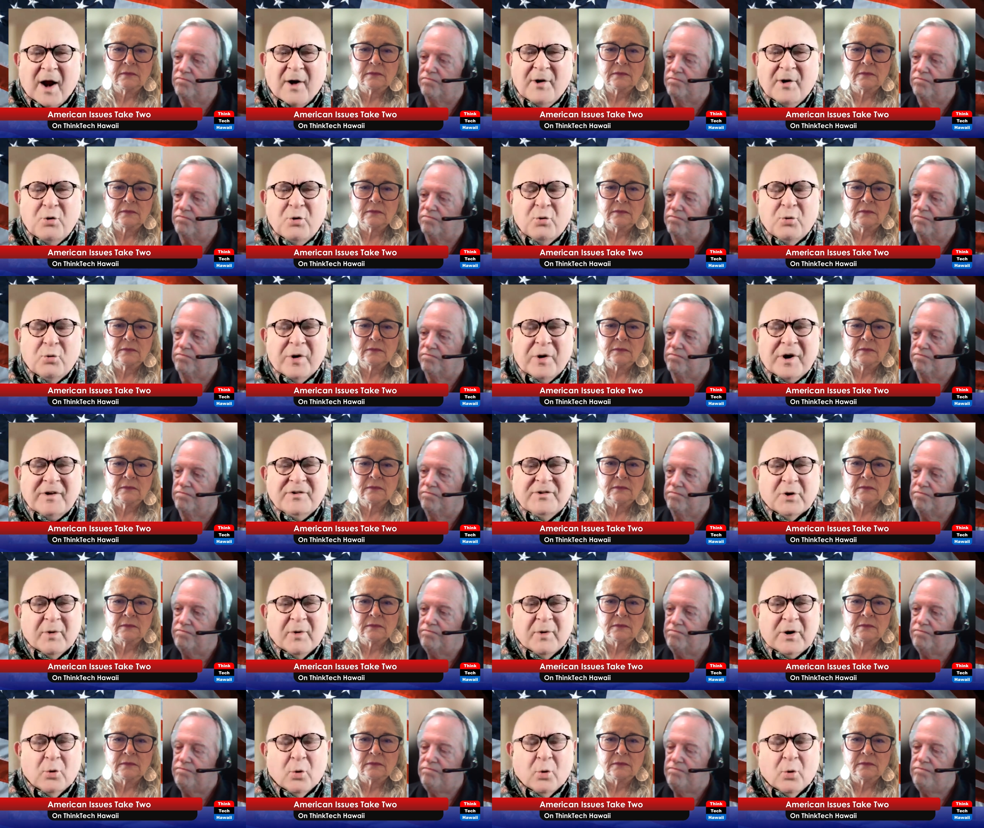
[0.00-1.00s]
Speaker 1: do you
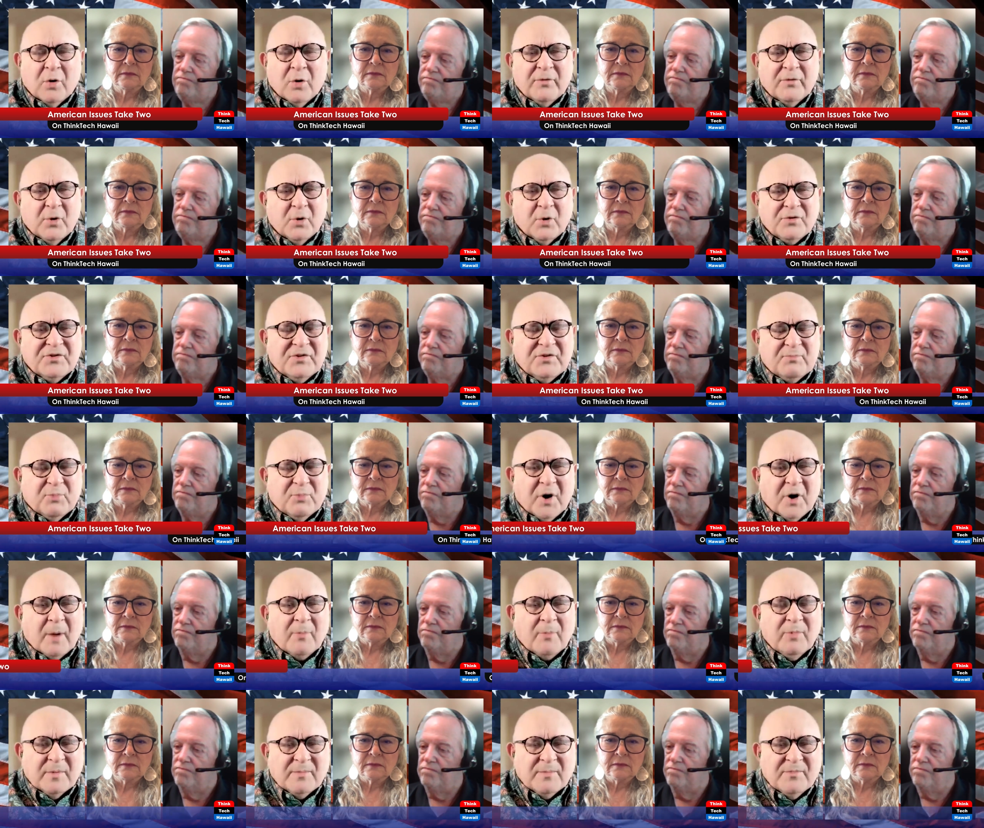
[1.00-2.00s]
integrate all of those
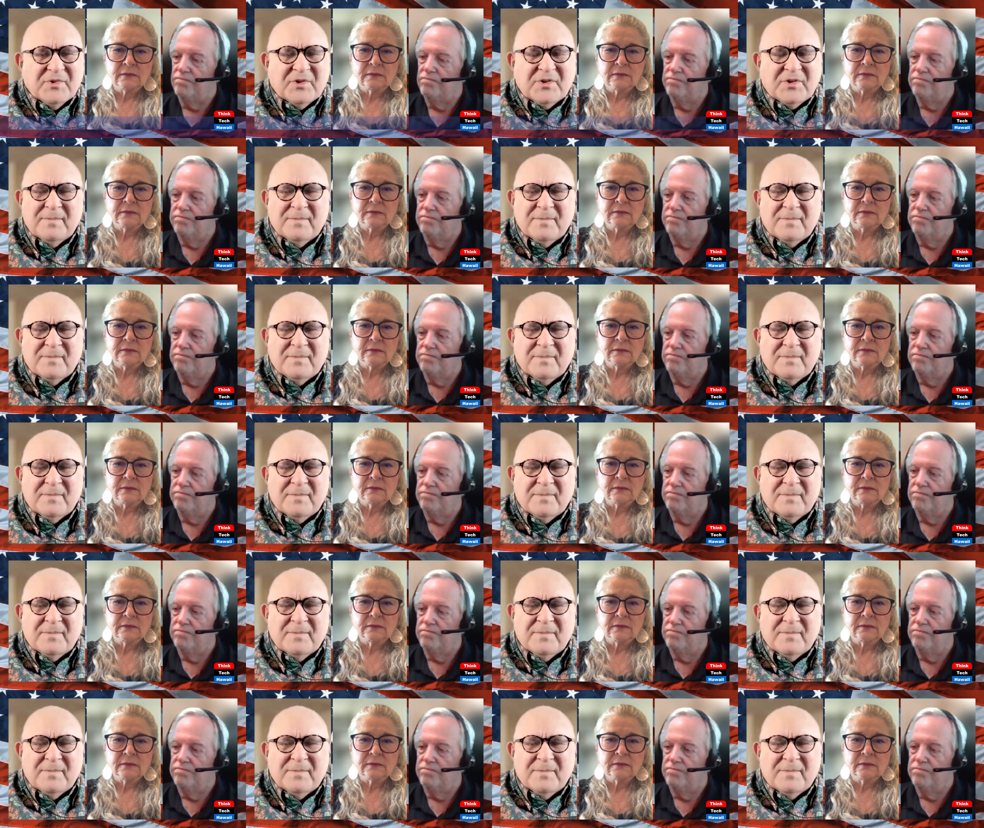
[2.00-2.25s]
problems?